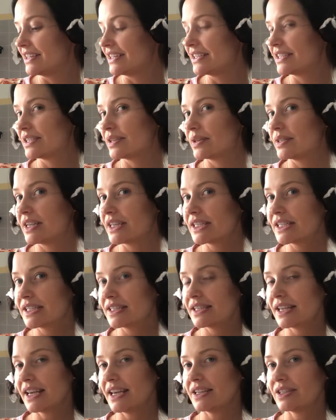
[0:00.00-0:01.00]
So it
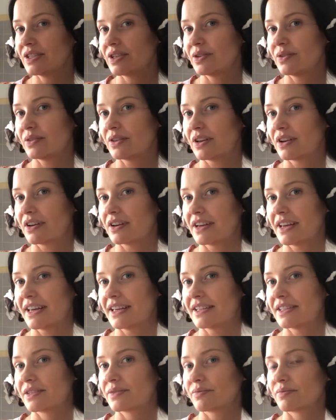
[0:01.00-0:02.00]
doesn't take too long.
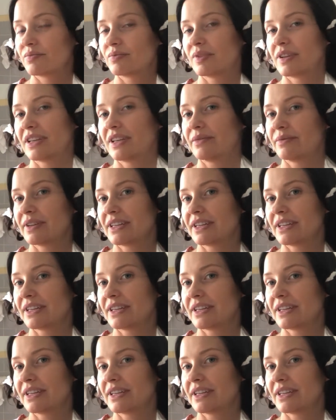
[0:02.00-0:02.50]
It's really,